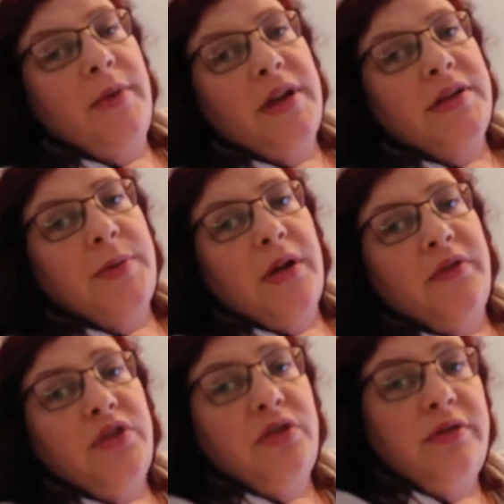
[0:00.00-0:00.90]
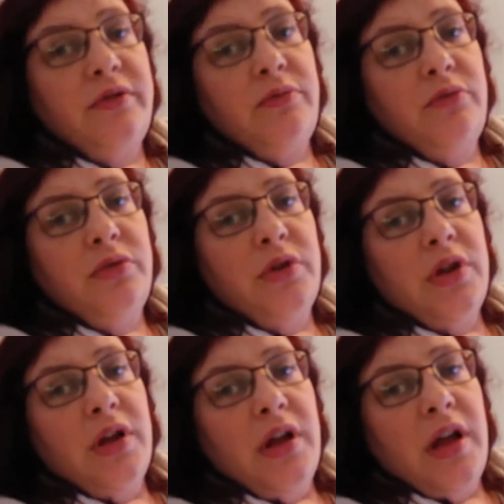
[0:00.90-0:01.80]
as part of the Judy Room.
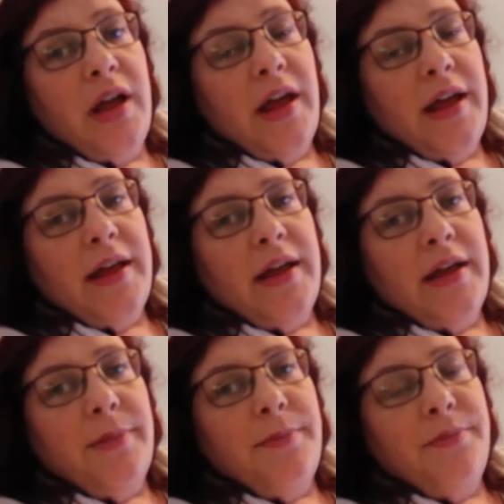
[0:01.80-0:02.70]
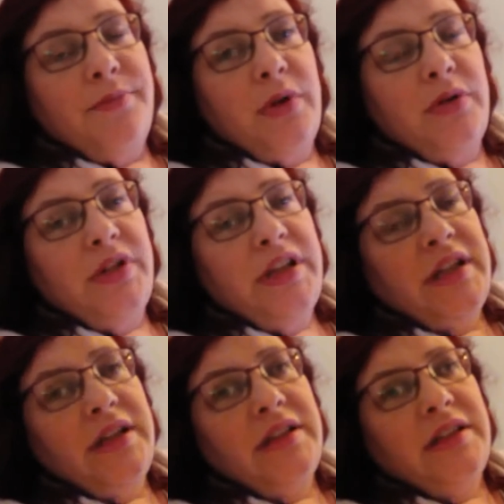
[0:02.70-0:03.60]
Um, mostly
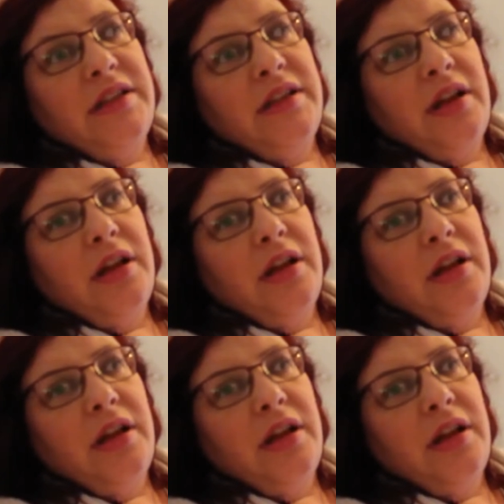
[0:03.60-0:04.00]
it's